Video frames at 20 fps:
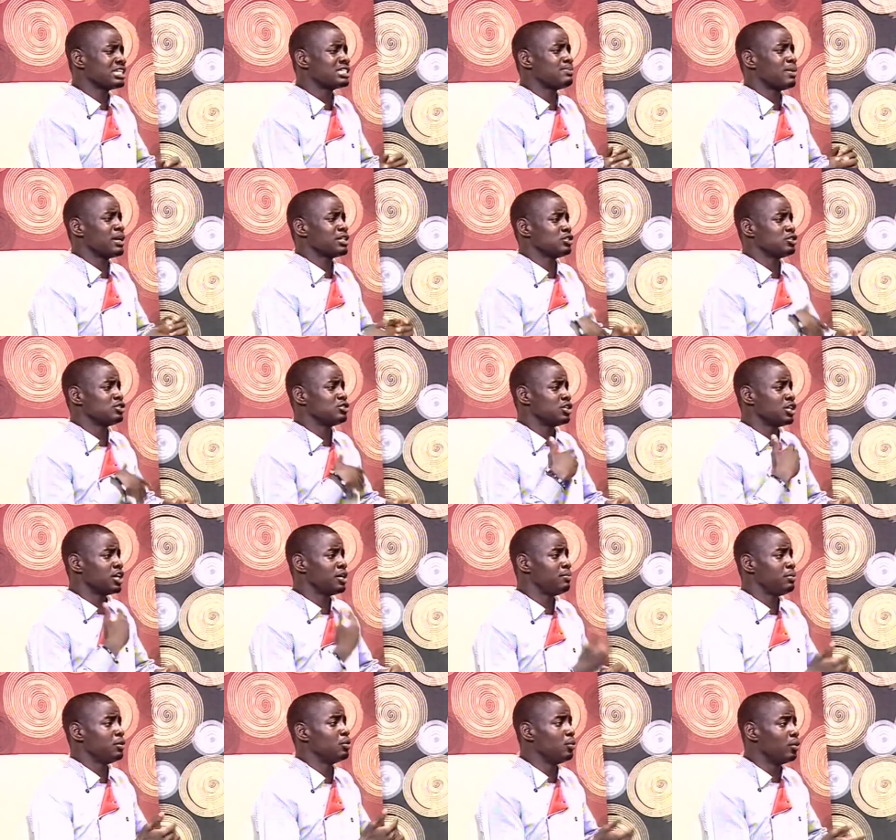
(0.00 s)
passion to
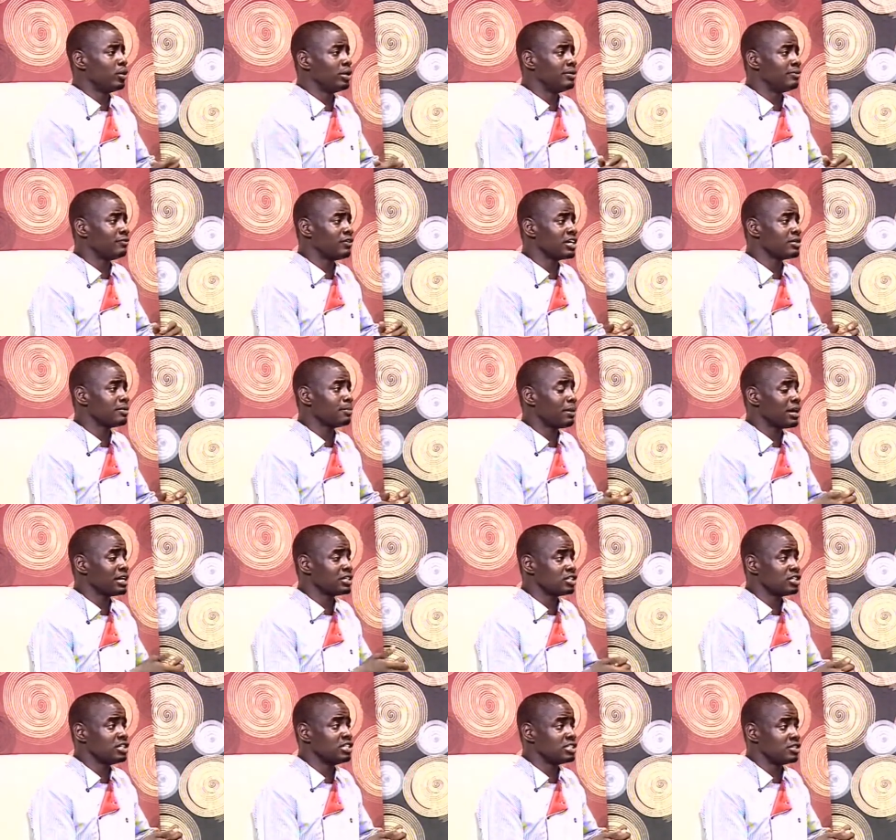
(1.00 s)
keep you going Fa
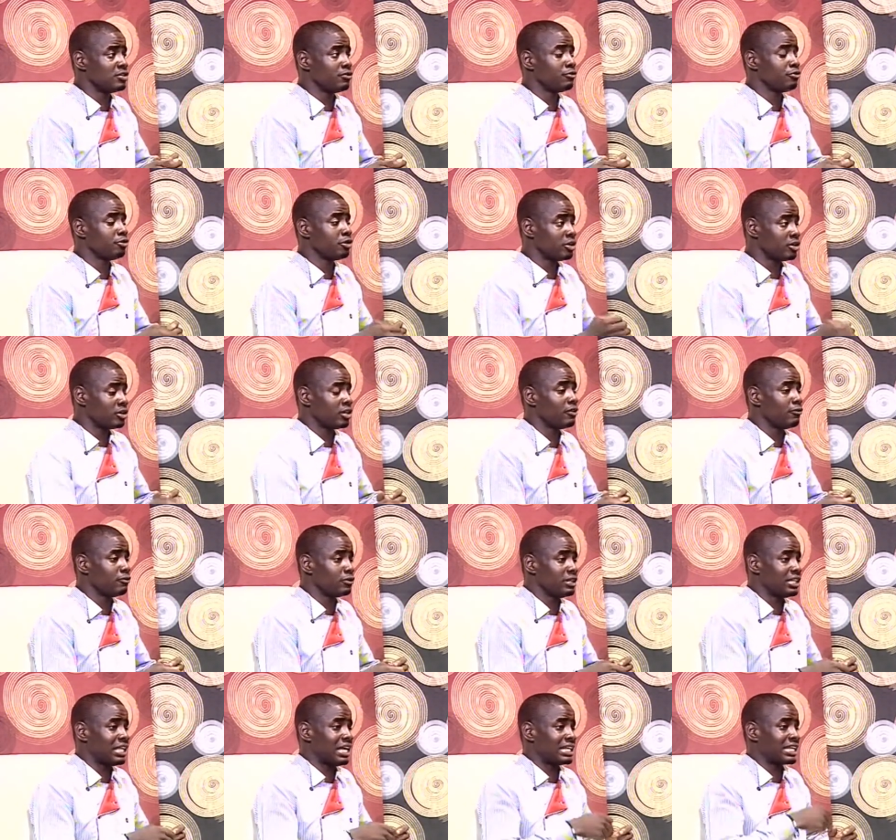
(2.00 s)
passion is the fuel
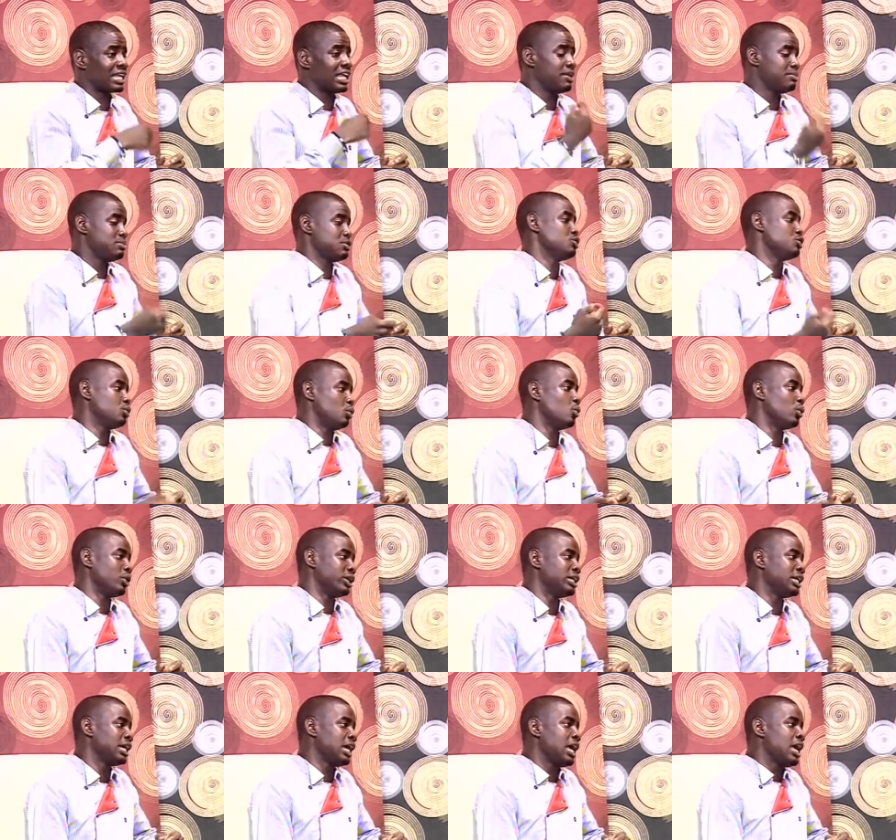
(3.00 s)
that keeps you
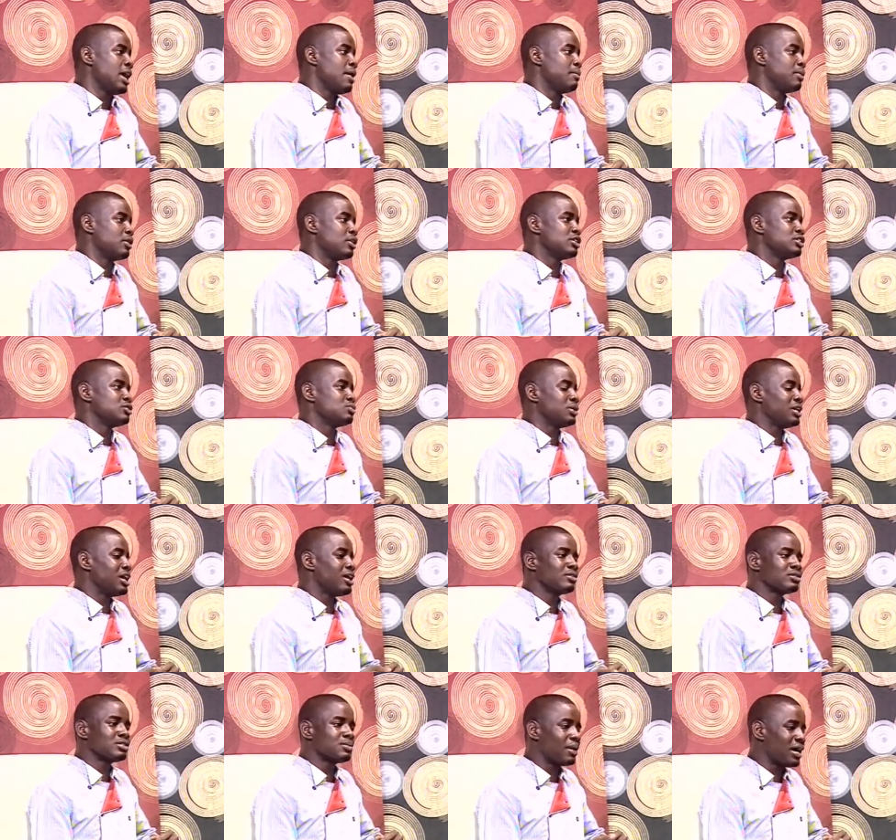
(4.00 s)
going because
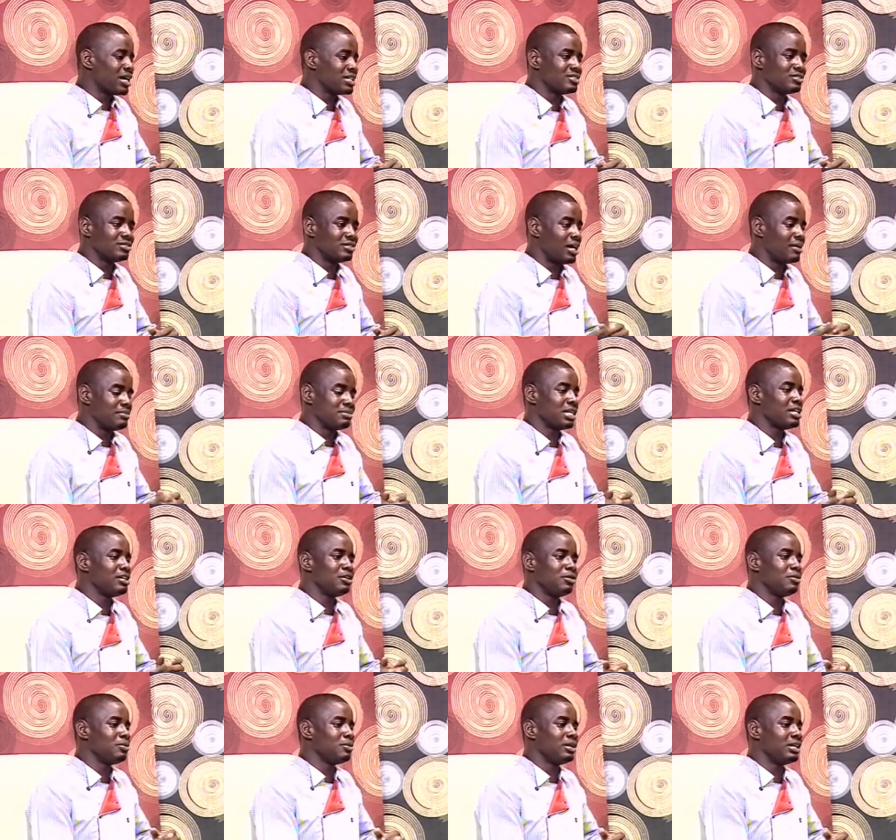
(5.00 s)
without passion i'm telling
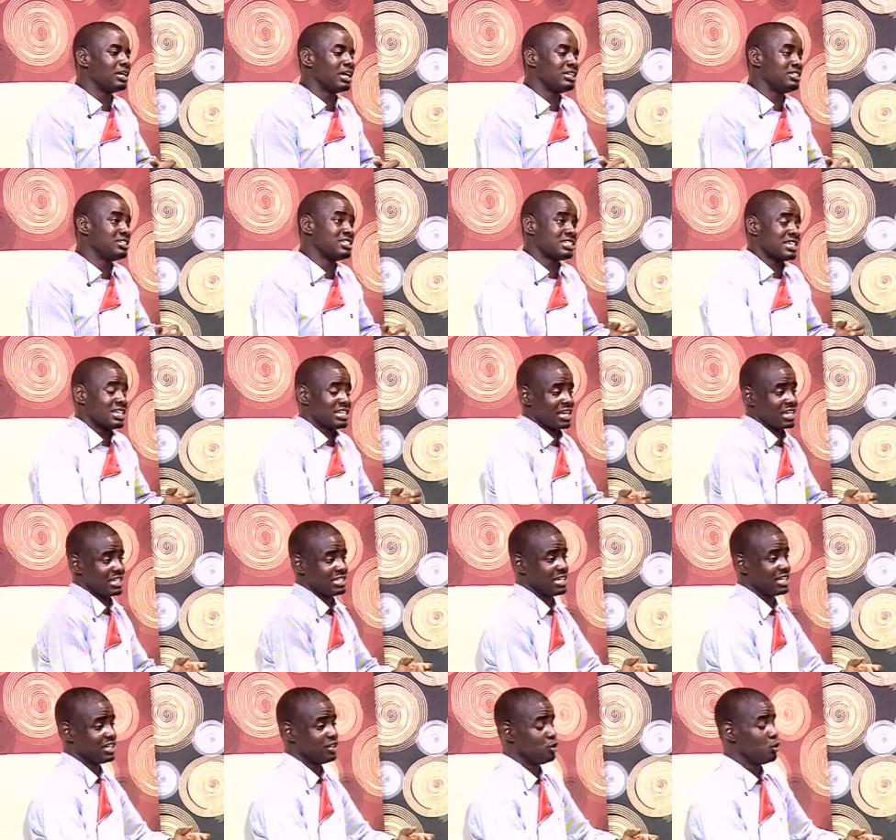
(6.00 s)
you it just like i
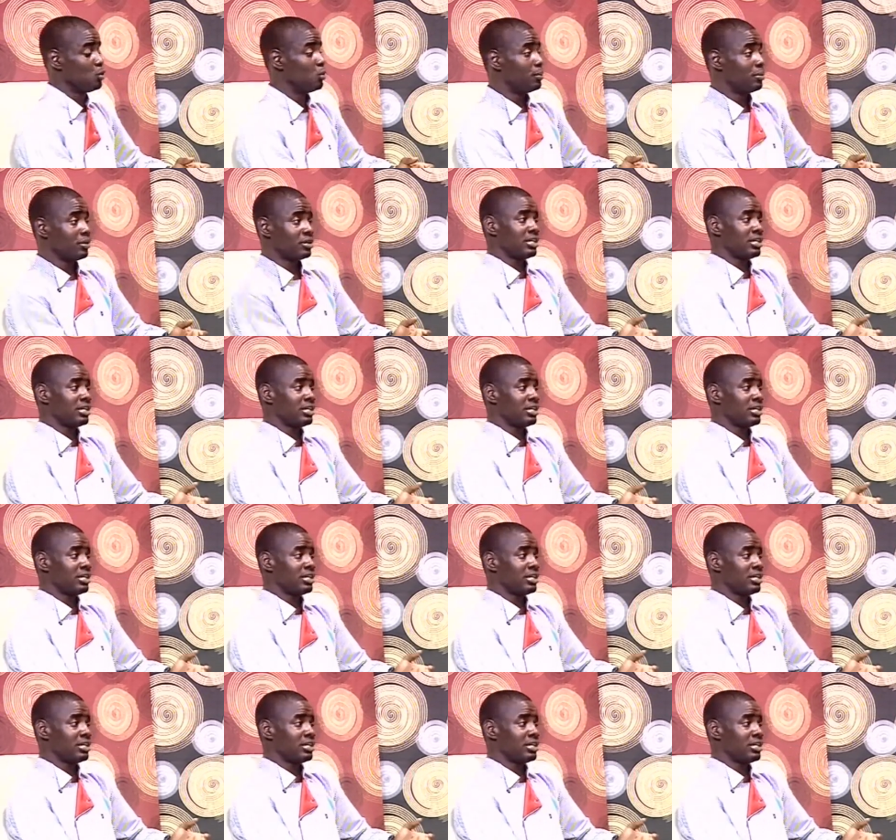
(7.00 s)
said you burn